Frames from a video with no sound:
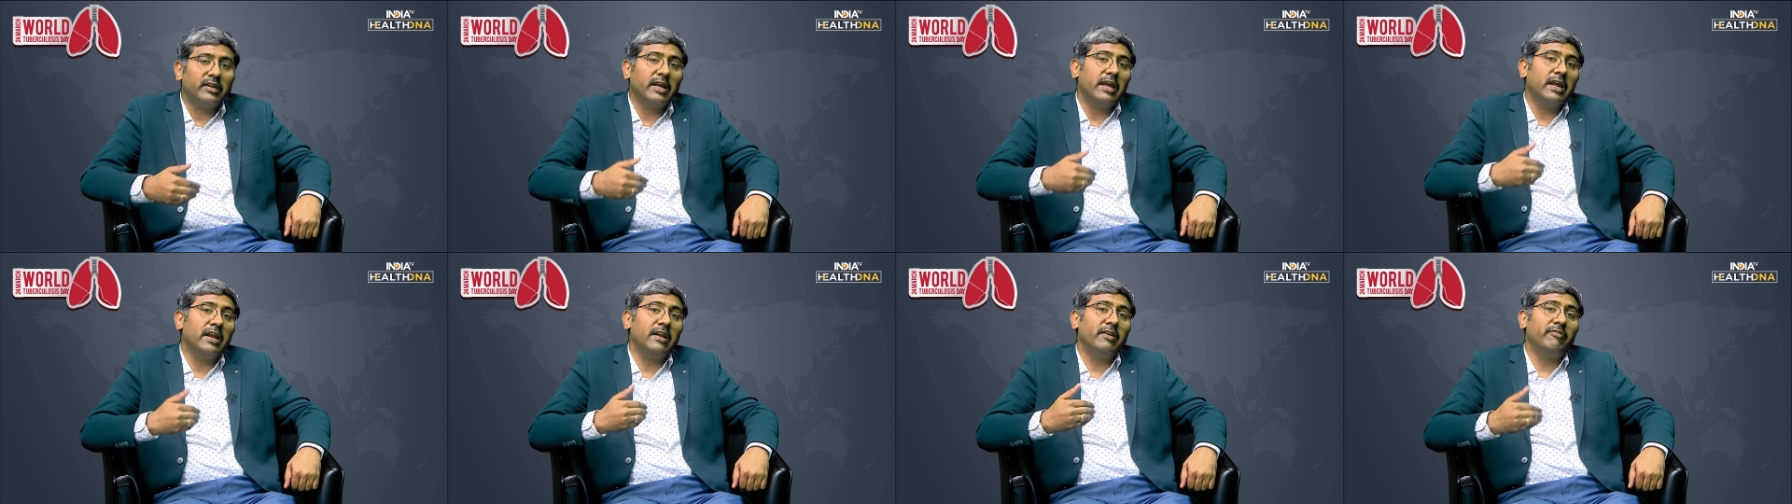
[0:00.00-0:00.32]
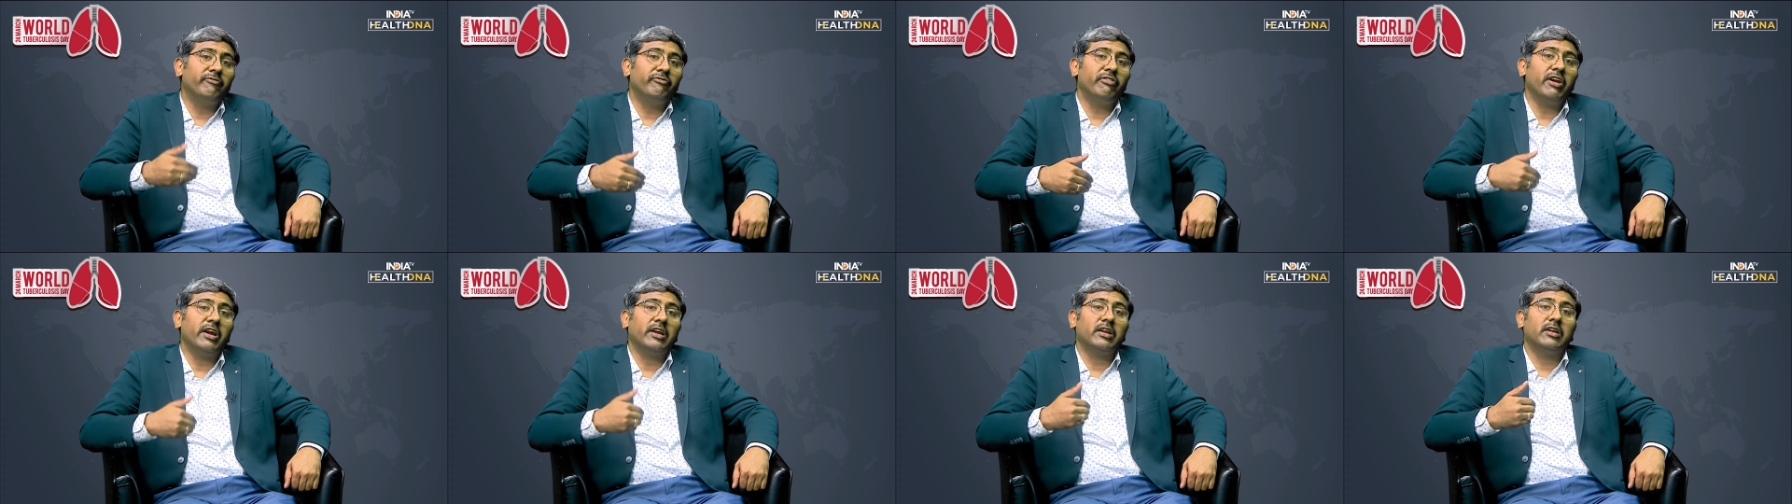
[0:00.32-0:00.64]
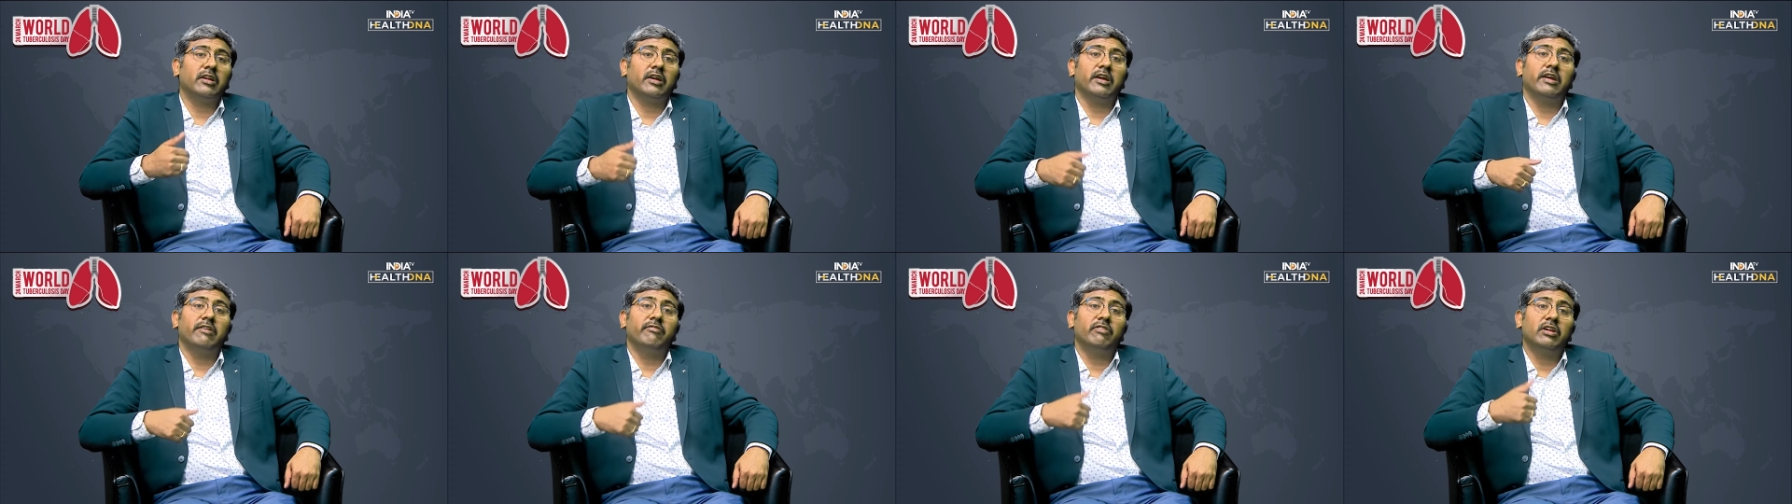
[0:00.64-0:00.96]
in
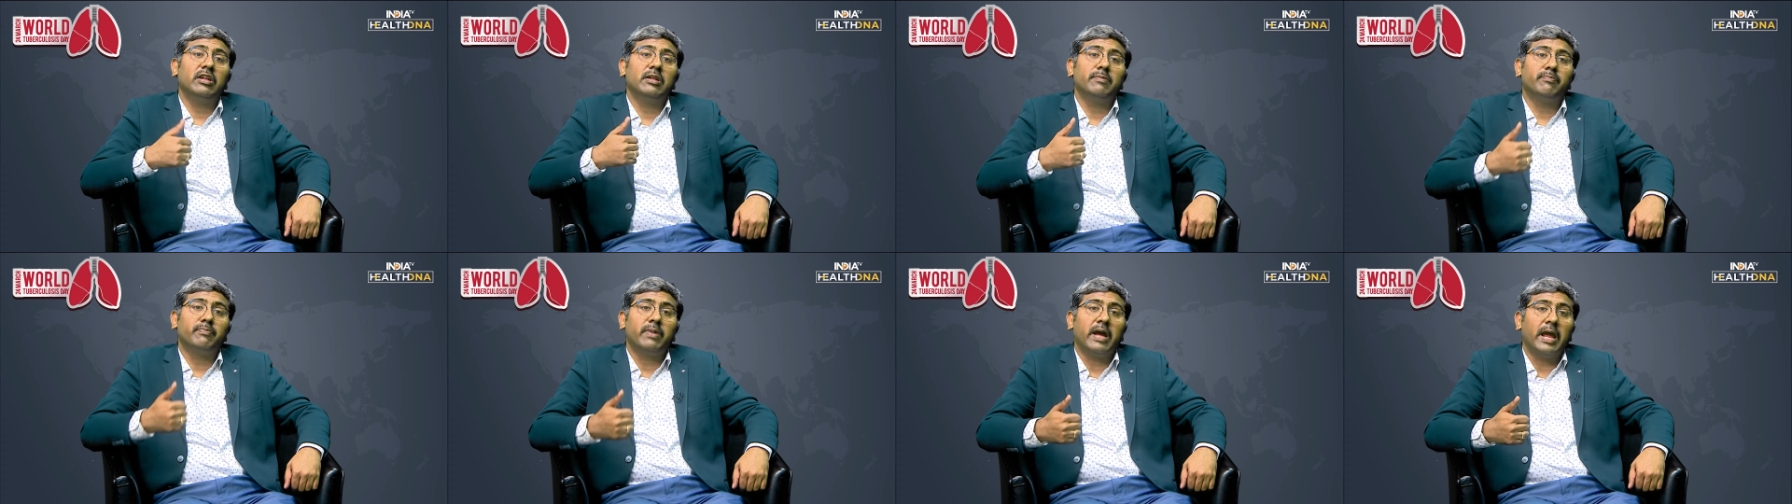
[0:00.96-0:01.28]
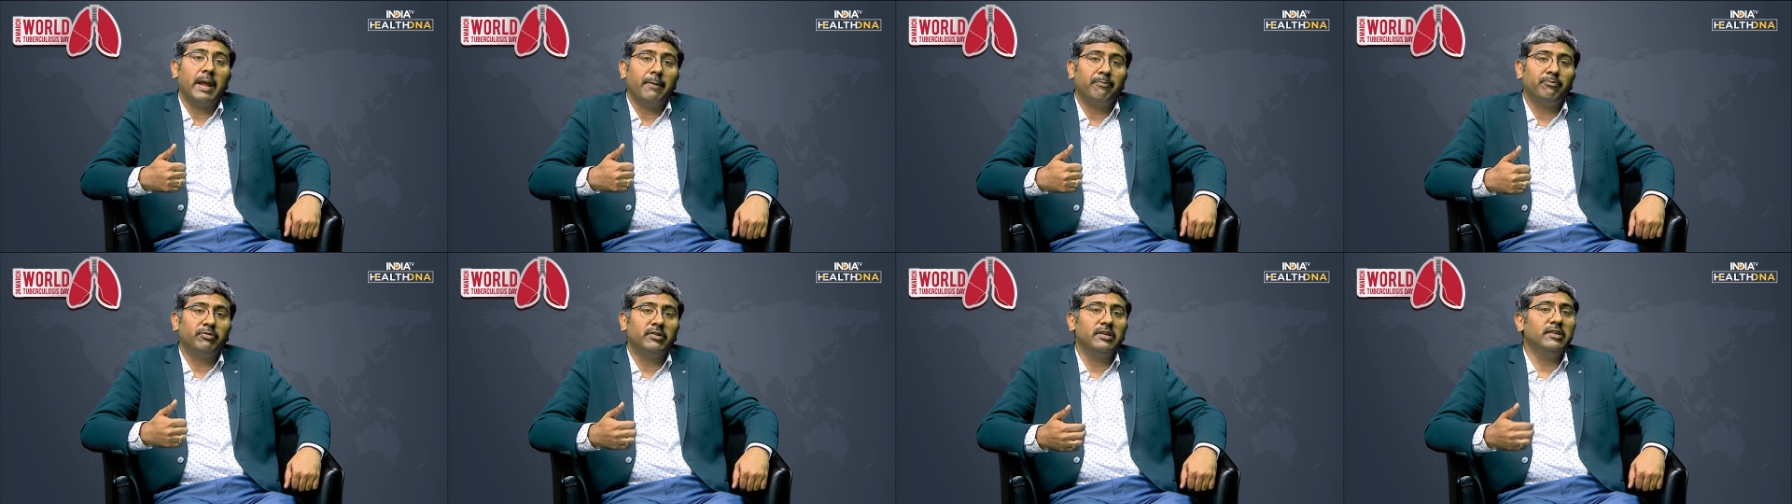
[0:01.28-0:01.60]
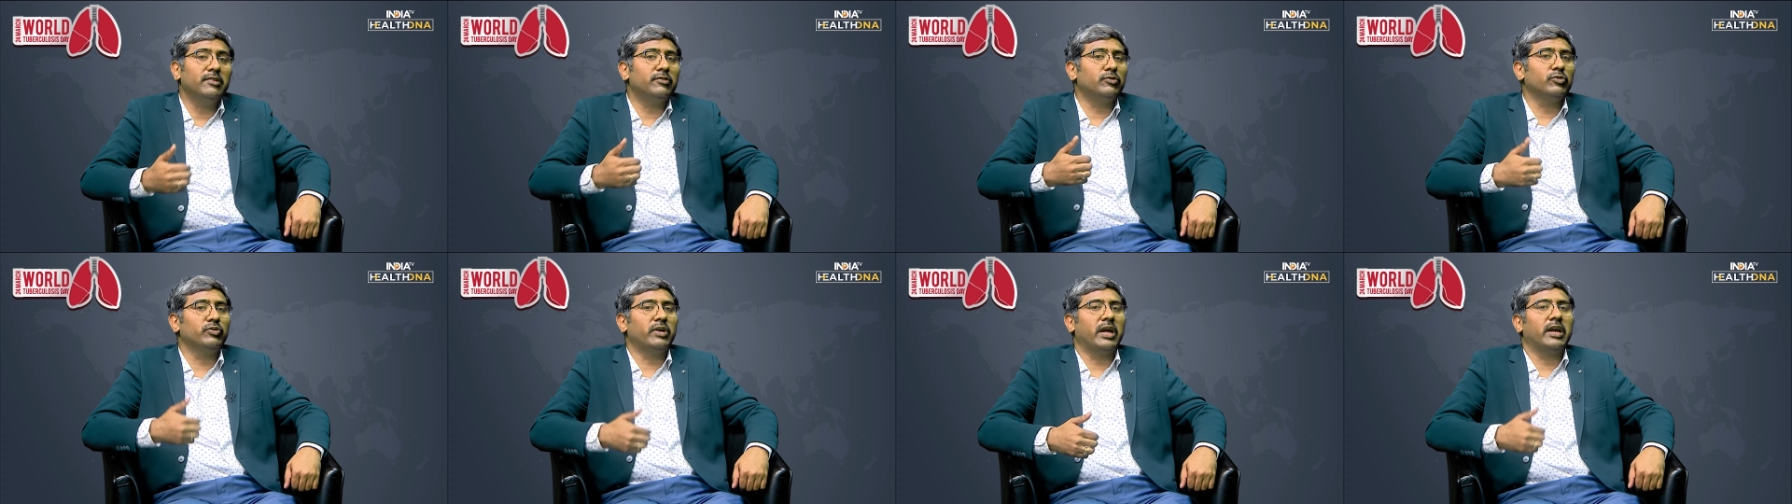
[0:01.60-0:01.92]
fact even the
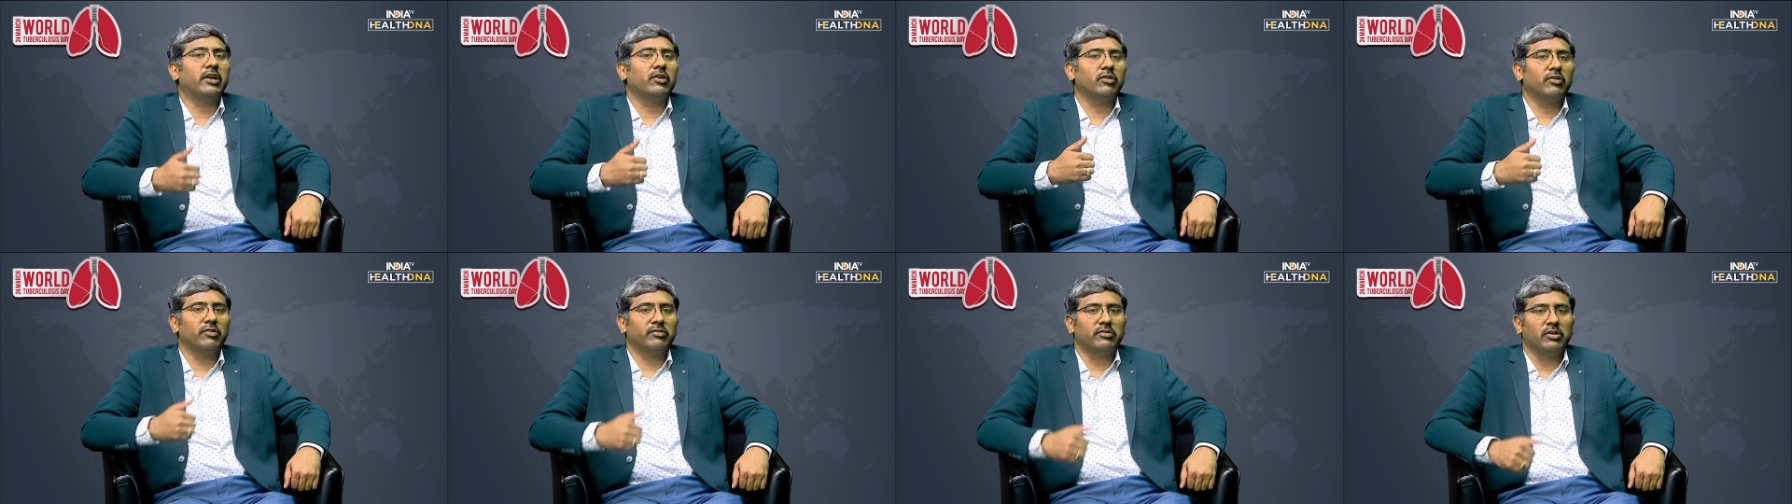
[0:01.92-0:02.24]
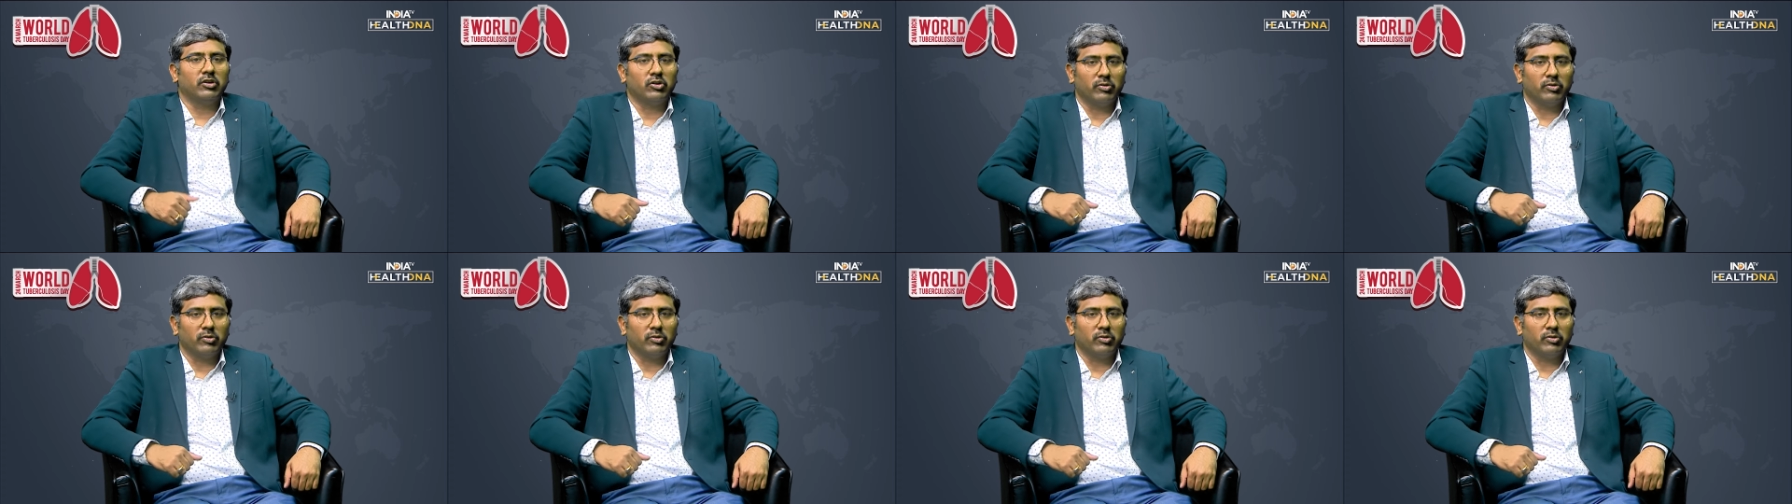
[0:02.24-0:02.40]
biopsies, to diagnose the